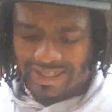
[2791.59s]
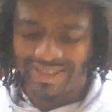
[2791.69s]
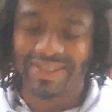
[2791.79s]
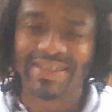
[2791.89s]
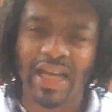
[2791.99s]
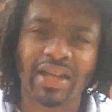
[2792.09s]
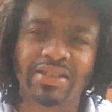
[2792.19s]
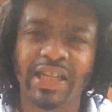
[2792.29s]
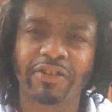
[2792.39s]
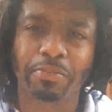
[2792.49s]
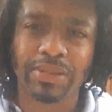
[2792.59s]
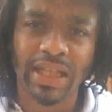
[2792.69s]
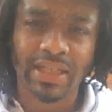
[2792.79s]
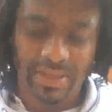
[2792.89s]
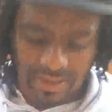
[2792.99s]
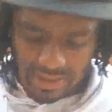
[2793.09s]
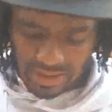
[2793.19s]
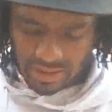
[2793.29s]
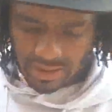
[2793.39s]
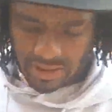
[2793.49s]
and the solitary
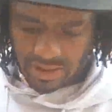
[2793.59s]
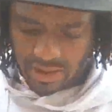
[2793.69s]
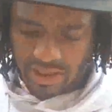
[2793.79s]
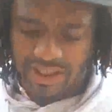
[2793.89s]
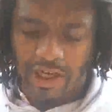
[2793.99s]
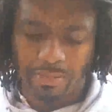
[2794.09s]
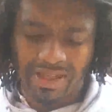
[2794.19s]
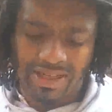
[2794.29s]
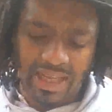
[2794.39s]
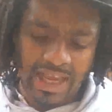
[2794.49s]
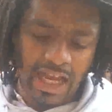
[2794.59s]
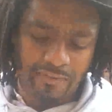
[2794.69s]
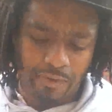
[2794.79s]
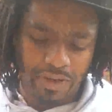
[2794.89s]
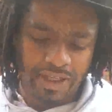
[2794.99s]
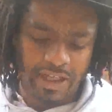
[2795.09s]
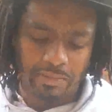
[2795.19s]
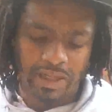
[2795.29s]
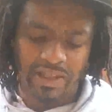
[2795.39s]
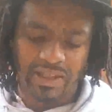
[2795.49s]
place shall be glad for
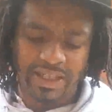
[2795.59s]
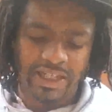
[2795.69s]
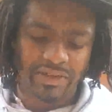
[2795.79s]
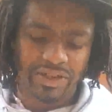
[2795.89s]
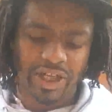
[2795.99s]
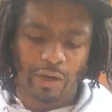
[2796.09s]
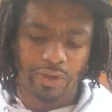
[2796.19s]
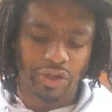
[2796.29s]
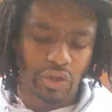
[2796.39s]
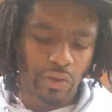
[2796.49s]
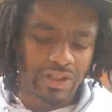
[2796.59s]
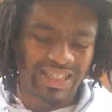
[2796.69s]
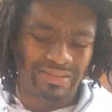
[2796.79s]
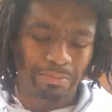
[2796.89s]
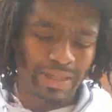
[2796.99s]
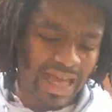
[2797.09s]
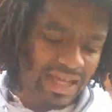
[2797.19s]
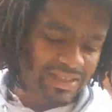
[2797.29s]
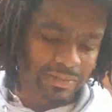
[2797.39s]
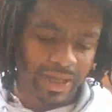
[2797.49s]
them, and the desert shall rejoice and
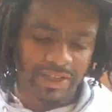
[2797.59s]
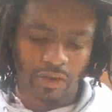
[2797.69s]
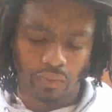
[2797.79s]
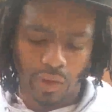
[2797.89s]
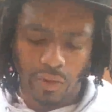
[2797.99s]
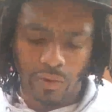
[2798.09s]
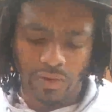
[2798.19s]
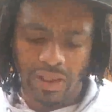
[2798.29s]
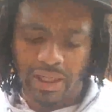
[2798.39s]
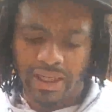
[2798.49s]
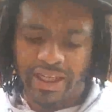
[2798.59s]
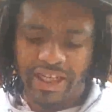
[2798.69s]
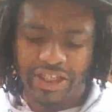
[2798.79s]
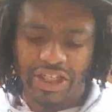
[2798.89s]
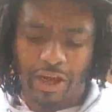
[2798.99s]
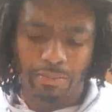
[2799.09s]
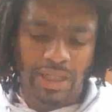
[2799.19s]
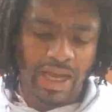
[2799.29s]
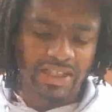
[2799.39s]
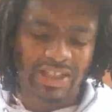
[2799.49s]
blossom as the rose. It shall
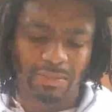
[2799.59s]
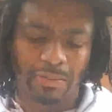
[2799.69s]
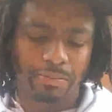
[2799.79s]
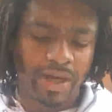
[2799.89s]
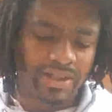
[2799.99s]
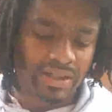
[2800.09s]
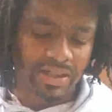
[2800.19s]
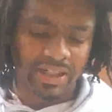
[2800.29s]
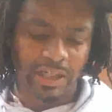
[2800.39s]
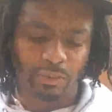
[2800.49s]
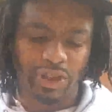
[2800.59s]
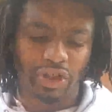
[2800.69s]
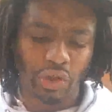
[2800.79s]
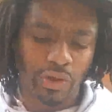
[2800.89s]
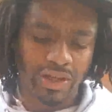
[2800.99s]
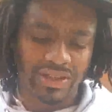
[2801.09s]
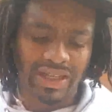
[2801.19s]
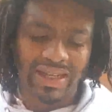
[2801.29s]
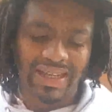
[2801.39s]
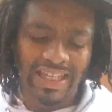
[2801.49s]
blossom abundantly and rejoice,
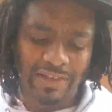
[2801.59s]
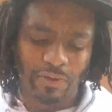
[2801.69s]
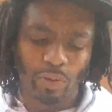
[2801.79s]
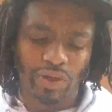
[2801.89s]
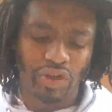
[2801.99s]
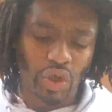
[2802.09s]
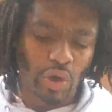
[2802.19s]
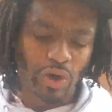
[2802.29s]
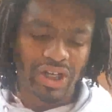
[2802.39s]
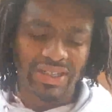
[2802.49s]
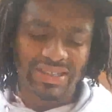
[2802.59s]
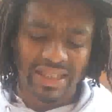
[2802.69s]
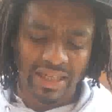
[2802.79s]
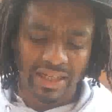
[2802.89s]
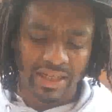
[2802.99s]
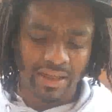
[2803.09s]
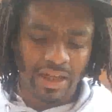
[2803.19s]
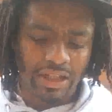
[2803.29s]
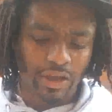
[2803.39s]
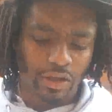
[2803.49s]
even with joy and singing.
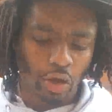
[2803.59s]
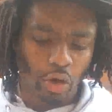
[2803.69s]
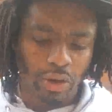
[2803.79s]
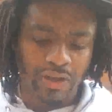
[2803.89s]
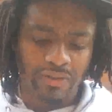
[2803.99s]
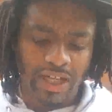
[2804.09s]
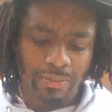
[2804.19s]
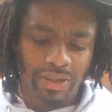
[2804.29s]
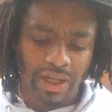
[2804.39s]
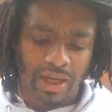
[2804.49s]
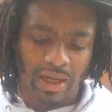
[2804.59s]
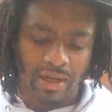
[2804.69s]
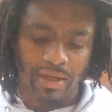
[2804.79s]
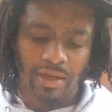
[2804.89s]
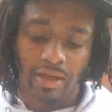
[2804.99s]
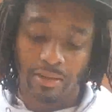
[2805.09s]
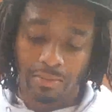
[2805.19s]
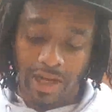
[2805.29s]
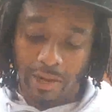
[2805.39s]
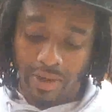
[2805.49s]
The glory of Lebanon,
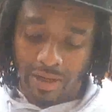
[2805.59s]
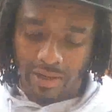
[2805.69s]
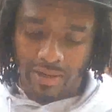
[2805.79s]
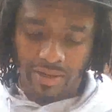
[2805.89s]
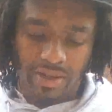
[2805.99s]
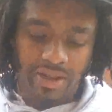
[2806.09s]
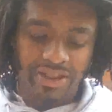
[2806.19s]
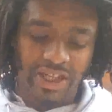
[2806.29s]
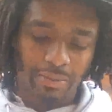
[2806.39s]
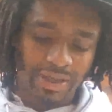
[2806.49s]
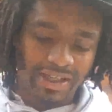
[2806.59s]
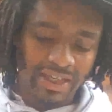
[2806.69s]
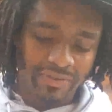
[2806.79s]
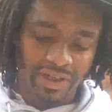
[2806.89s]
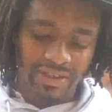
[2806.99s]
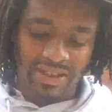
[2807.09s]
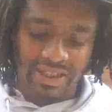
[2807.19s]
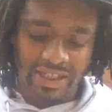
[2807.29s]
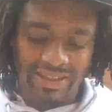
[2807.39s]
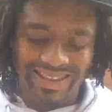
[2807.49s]
America, shall be given unto
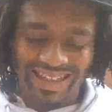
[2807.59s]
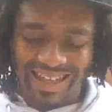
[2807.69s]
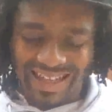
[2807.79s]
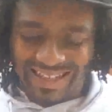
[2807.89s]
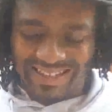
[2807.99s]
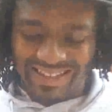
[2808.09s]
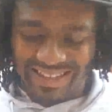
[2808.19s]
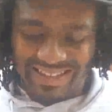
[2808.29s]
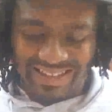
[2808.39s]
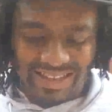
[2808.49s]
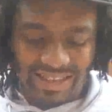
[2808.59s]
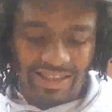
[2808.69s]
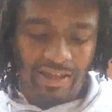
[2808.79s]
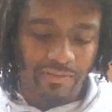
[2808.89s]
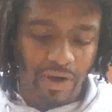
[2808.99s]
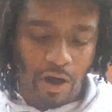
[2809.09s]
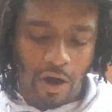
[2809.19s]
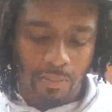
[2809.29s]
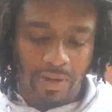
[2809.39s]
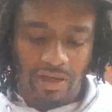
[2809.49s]
it, the excellency of
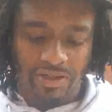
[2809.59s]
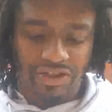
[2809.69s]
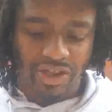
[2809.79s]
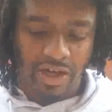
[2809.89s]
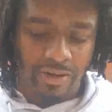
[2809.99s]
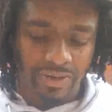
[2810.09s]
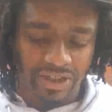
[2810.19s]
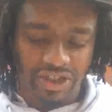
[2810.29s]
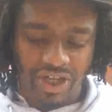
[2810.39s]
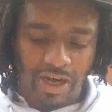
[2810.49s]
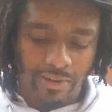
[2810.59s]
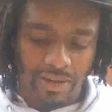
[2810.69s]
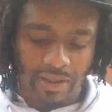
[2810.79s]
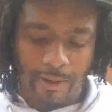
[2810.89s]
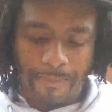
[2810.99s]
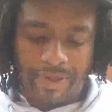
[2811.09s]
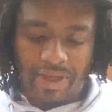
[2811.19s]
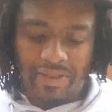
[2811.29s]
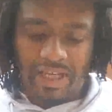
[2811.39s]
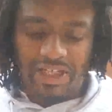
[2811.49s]
Carmel and Sharon.
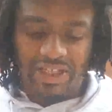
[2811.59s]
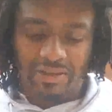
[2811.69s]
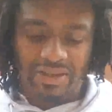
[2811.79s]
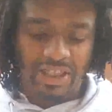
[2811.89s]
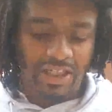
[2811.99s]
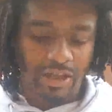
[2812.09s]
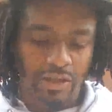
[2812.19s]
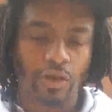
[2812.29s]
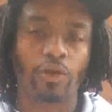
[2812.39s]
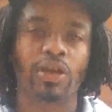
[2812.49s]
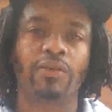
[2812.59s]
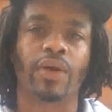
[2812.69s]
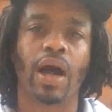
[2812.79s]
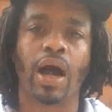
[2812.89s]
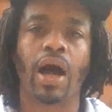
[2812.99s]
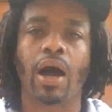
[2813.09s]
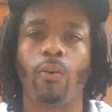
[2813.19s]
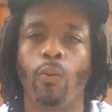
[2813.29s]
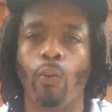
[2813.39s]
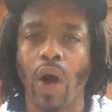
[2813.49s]
They shall see the glory of
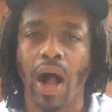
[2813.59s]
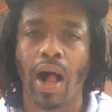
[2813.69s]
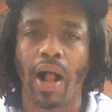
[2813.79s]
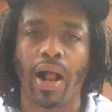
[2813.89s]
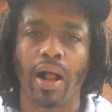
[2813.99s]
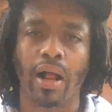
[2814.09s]
Hawa